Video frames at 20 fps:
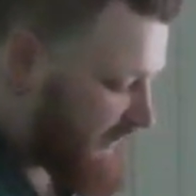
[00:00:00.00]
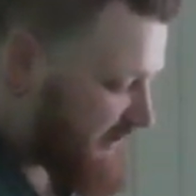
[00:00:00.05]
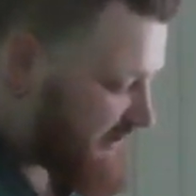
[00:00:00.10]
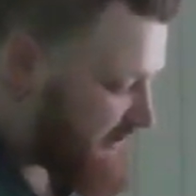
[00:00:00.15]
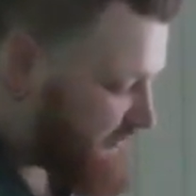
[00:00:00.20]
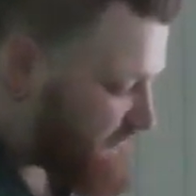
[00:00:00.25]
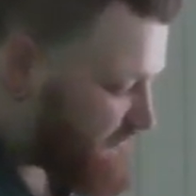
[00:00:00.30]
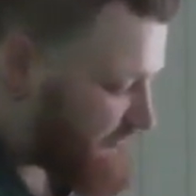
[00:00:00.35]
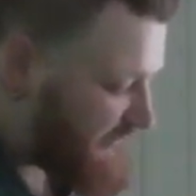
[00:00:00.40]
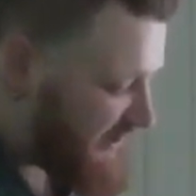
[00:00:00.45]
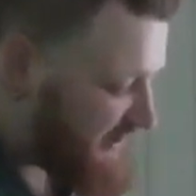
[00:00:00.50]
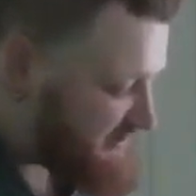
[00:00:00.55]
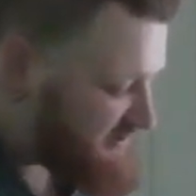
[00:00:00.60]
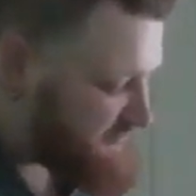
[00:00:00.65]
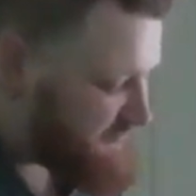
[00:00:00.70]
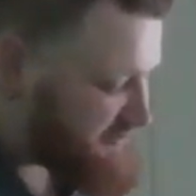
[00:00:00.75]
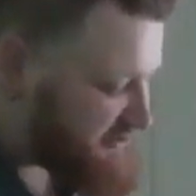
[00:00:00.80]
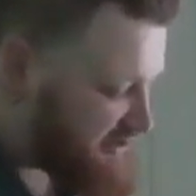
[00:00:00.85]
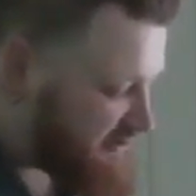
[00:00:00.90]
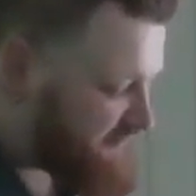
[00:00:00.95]
He reminds
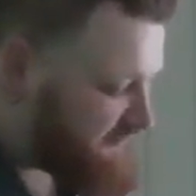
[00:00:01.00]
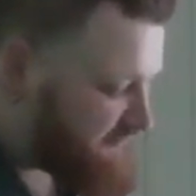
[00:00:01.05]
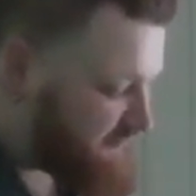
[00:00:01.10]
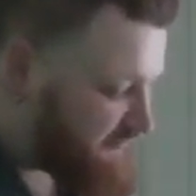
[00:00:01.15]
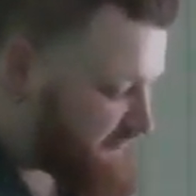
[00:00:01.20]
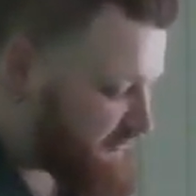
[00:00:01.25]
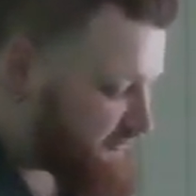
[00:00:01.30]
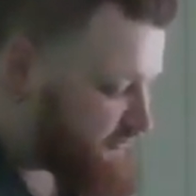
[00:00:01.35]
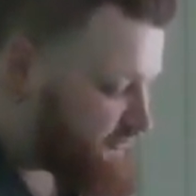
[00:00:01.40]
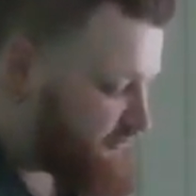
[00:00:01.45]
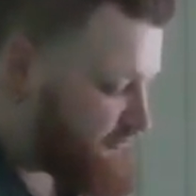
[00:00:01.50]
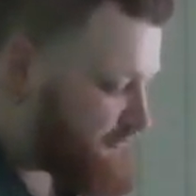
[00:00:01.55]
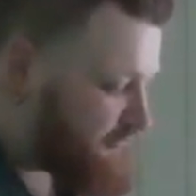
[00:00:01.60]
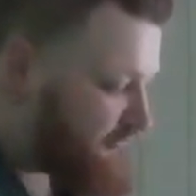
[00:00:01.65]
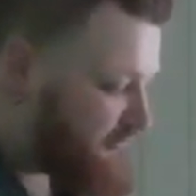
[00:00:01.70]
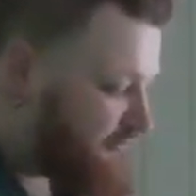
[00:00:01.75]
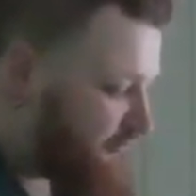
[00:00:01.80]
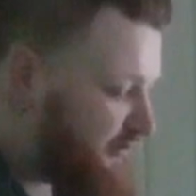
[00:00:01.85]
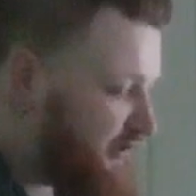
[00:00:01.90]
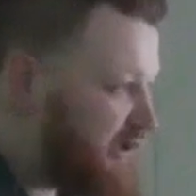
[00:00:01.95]
himself of the
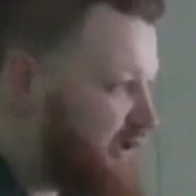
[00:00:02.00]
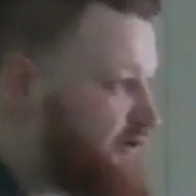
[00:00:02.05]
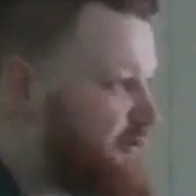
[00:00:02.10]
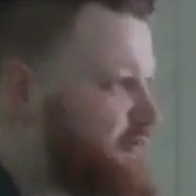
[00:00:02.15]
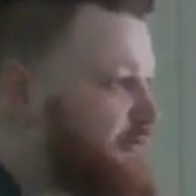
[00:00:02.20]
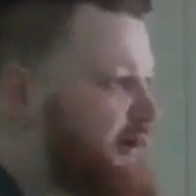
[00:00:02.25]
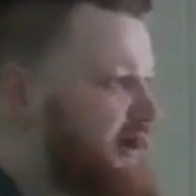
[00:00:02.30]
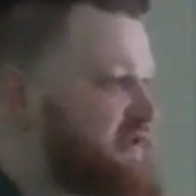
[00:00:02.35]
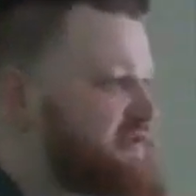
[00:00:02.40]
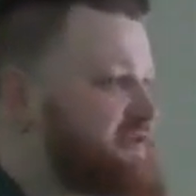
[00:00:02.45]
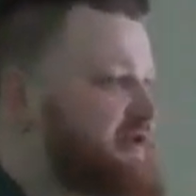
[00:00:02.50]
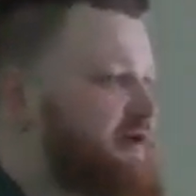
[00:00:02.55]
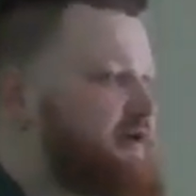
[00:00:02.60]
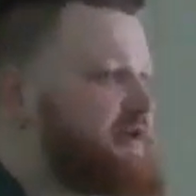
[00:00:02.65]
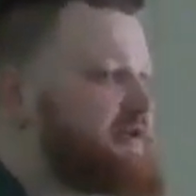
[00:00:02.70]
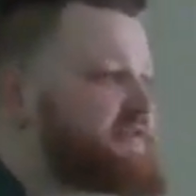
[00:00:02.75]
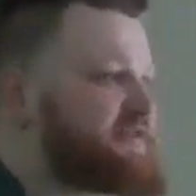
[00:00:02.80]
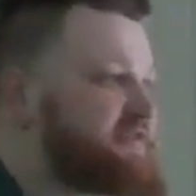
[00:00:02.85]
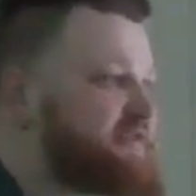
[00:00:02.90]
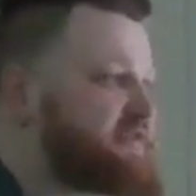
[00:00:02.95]
truth, and he reminds
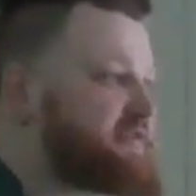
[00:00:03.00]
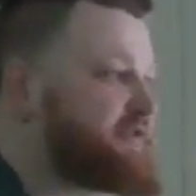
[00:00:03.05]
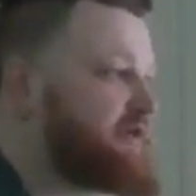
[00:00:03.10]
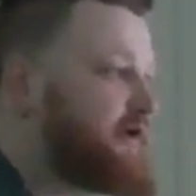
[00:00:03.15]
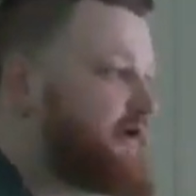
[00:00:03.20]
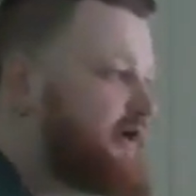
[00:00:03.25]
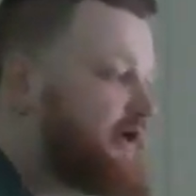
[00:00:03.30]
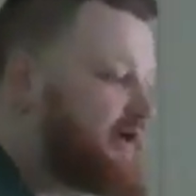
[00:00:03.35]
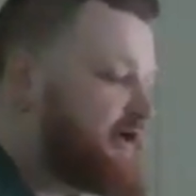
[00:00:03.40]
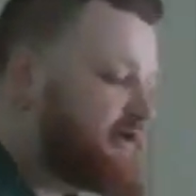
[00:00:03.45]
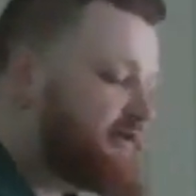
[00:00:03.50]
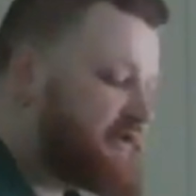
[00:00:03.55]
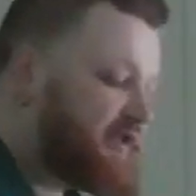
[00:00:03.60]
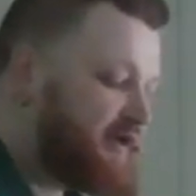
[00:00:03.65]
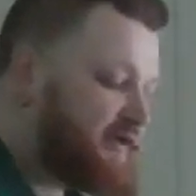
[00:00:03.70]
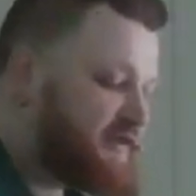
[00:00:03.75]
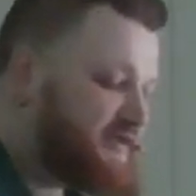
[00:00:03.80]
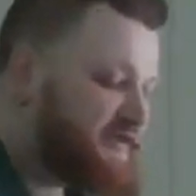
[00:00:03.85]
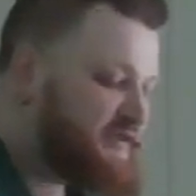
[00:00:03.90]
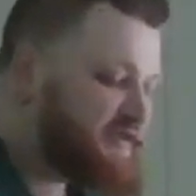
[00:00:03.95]
us
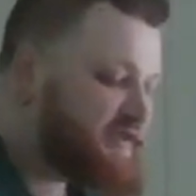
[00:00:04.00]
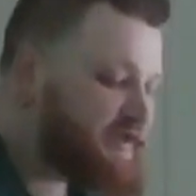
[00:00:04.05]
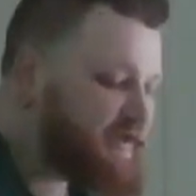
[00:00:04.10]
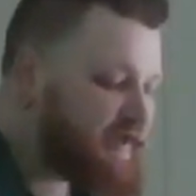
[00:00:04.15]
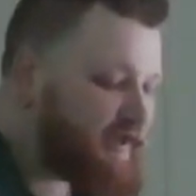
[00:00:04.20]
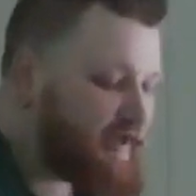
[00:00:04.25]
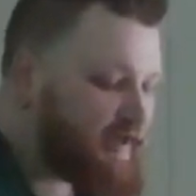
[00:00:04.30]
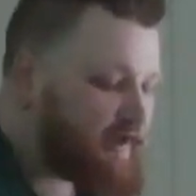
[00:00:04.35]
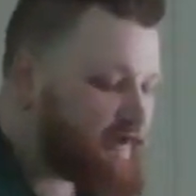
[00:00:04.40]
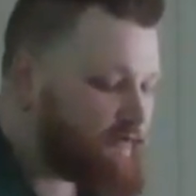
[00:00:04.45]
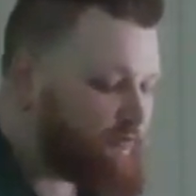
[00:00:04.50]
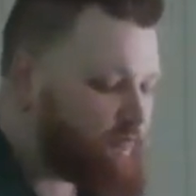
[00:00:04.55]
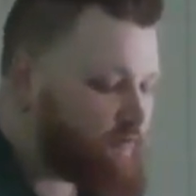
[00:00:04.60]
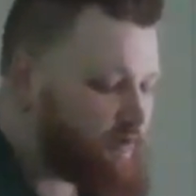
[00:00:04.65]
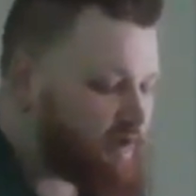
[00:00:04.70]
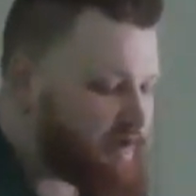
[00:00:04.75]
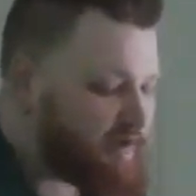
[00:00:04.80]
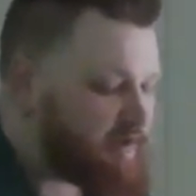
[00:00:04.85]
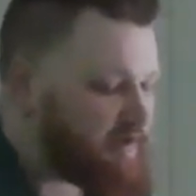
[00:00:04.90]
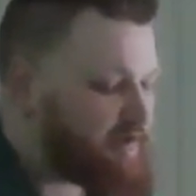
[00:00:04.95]
that he and
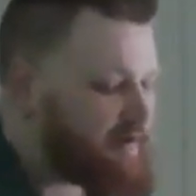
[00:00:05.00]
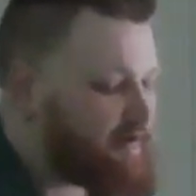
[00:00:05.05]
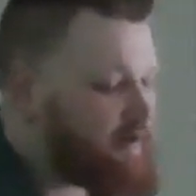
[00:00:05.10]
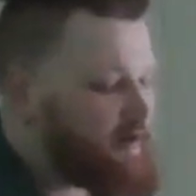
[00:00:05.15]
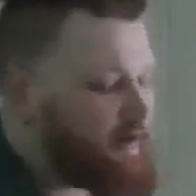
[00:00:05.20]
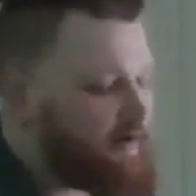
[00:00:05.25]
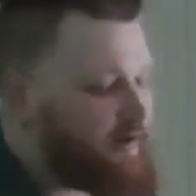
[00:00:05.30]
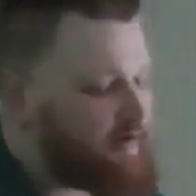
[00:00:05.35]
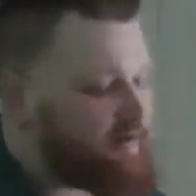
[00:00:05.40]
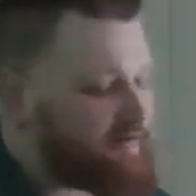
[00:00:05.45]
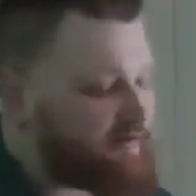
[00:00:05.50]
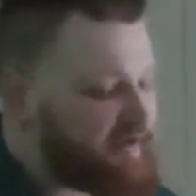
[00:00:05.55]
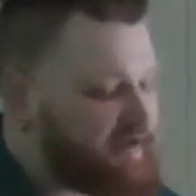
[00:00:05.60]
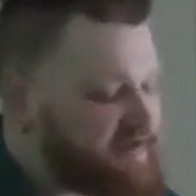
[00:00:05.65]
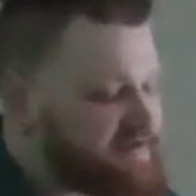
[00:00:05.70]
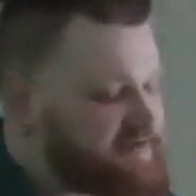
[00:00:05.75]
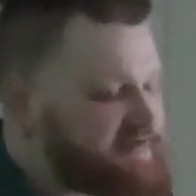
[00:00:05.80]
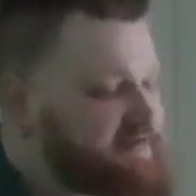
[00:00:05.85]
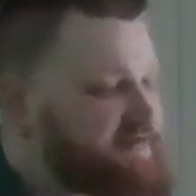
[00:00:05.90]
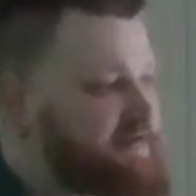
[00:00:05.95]
we are
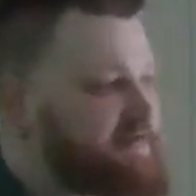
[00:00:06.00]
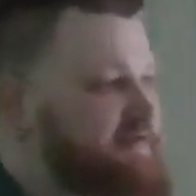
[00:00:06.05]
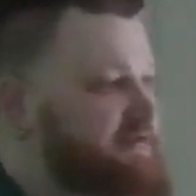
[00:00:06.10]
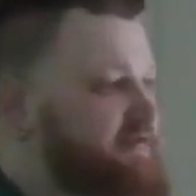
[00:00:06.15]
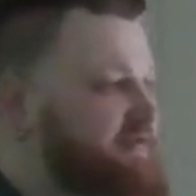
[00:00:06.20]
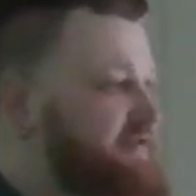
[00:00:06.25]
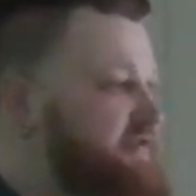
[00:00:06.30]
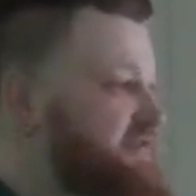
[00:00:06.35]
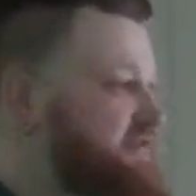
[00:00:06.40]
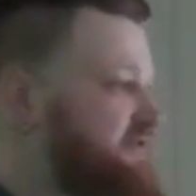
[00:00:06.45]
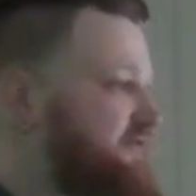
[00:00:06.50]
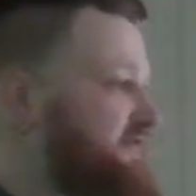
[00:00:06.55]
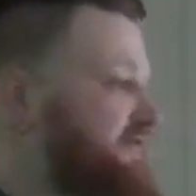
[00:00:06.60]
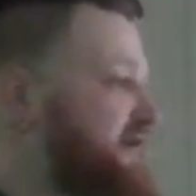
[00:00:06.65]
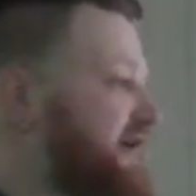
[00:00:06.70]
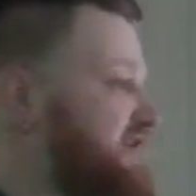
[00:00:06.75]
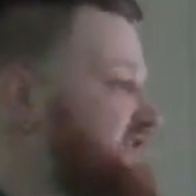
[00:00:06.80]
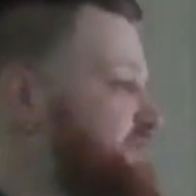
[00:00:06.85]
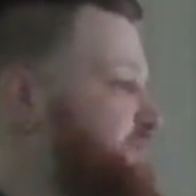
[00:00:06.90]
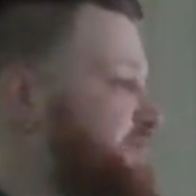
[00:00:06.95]
less than the least of
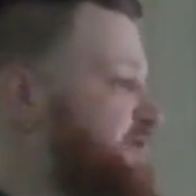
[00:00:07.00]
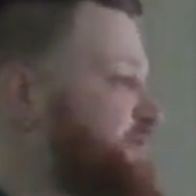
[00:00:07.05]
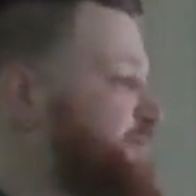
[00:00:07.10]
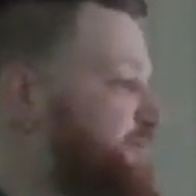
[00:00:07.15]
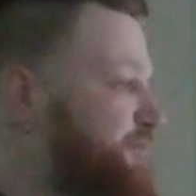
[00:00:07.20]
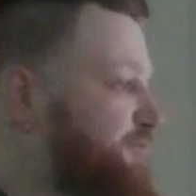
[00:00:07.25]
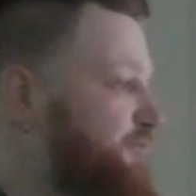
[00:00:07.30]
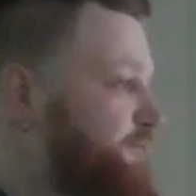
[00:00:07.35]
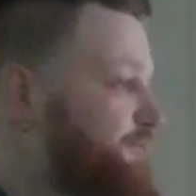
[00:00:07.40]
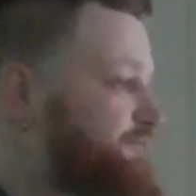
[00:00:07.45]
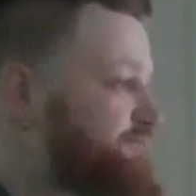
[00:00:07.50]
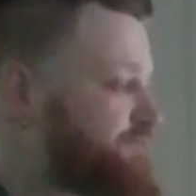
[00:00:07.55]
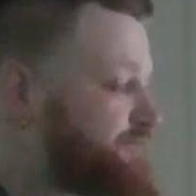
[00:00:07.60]
God's people.